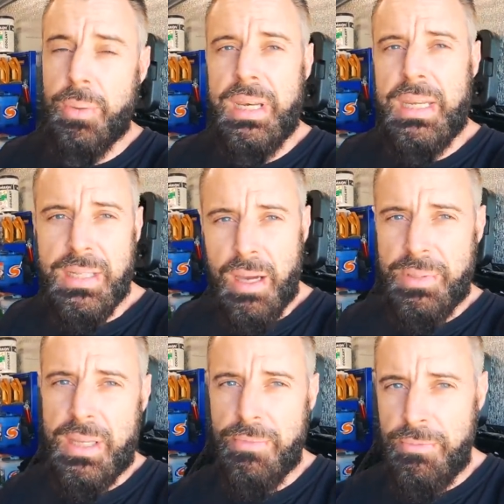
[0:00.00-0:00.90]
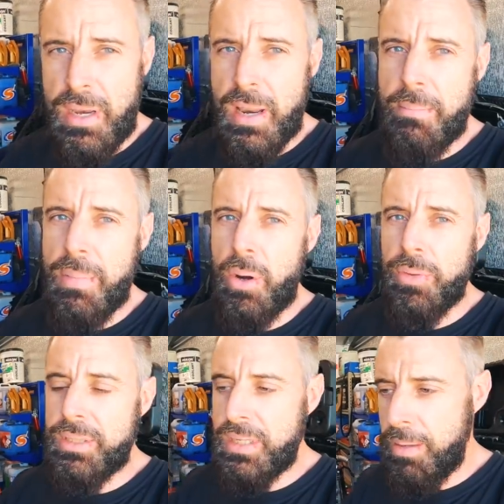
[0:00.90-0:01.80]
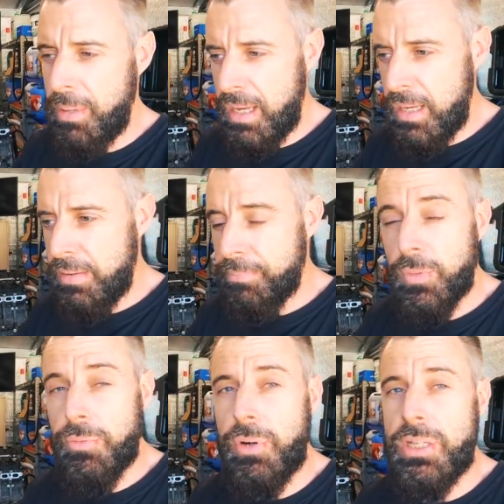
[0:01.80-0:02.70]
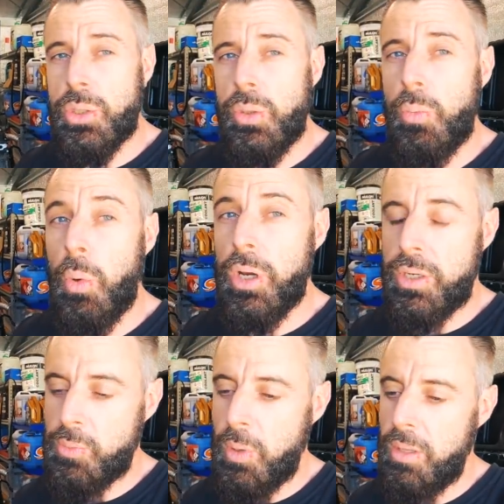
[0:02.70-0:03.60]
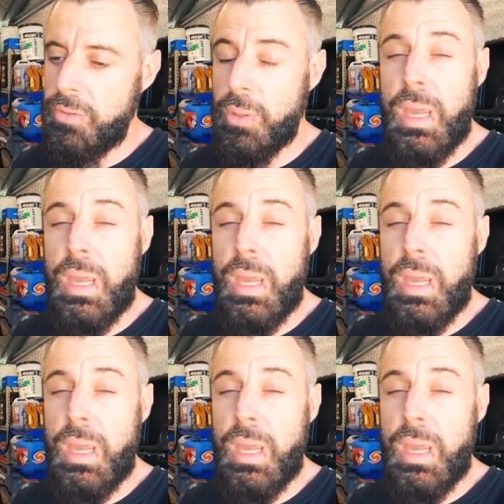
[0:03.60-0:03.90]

So we need to update the VIN number on the DME for it to work as well.